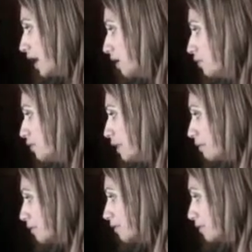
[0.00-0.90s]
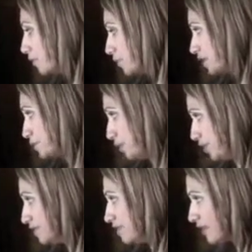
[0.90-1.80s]
And remember their own
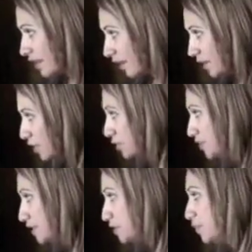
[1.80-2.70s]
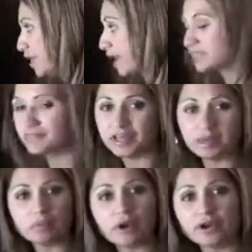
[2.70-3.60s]
experiences. That kind of goes in with
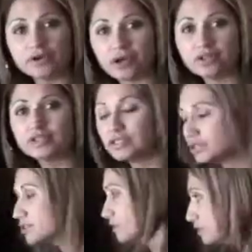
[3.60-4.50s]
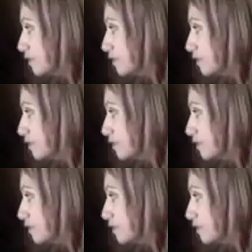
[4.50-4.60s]
activating prior knowledge.